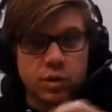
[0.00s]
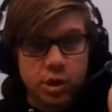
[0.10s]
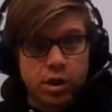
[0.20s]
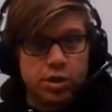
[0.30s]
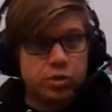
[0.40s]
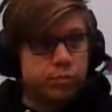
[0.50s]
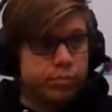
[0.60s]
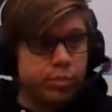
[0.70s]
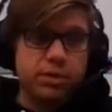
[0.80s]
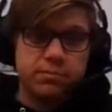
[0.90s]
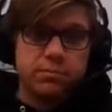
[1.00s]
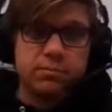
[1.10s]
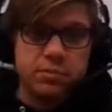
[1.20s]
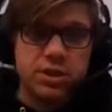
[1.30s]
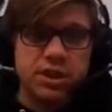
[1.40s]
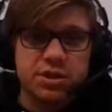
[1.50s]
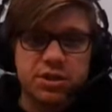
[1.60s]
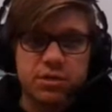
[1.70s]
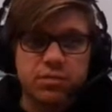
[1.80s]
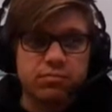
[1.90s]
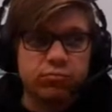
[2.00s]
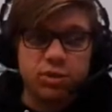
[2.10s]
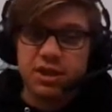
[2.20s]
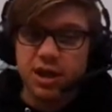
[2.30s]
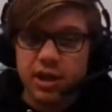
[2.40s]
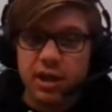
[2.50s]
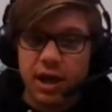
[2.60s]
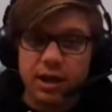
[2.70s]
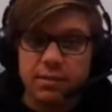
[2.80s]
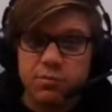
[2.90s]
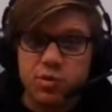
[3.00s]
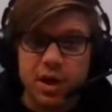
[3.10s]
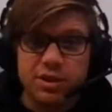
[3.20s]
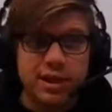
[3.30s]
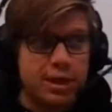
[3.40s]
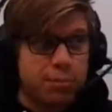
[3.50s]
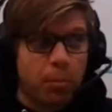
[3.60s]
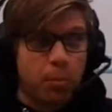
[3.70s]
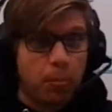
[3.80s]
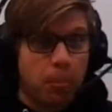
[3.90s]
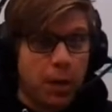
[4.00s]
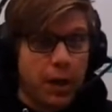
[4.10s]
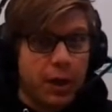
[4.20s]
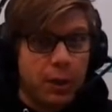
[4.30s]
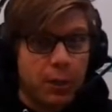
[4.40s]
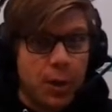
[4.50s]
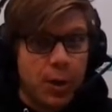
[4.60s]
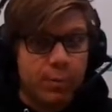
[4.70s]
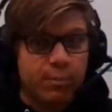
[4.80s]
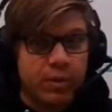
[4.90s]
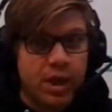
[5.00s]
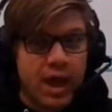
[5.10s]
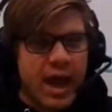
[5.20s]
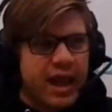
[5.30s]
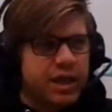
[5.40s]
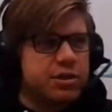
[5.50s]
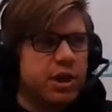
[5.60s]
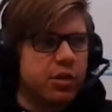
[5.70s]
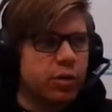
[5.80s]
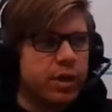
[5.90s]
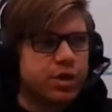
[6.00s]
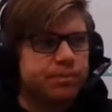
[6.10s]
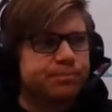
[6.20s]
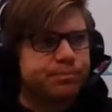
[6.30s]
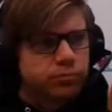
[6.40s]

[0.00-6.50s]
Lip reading: Good, you put scissors. Was he gonna cut Kim's mustache? I don't know. Hey, here's another question.